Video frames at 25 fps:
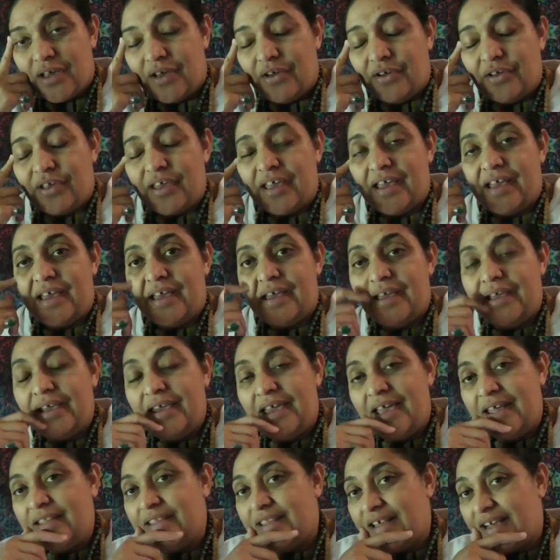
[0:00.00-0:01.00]

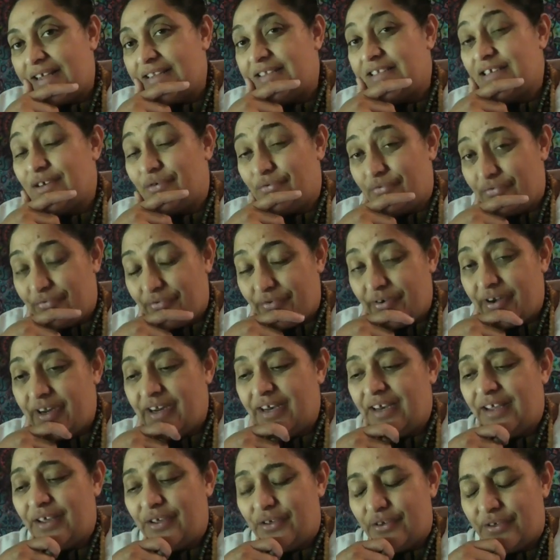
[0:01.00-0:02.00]
Okay, and that's a
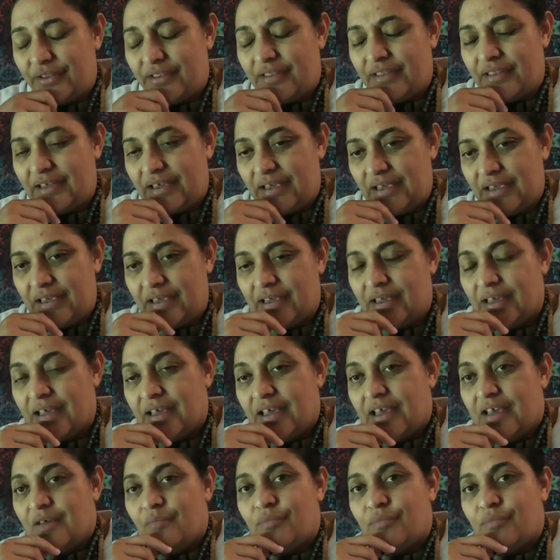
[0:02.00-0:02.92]
really good thing.